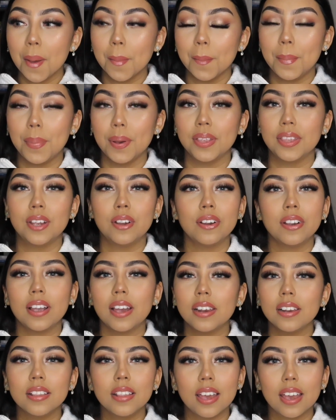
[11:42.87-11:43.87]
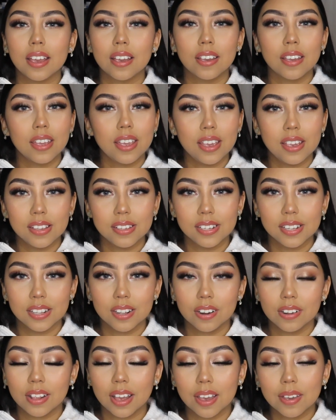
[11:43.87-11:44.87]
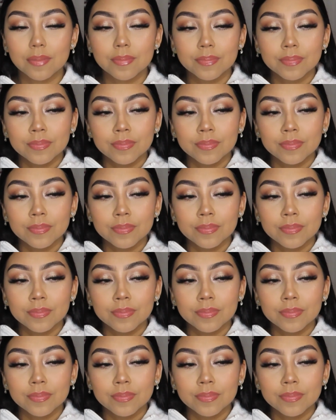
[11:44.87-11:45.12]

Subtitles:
but they were kind of like easy. They're like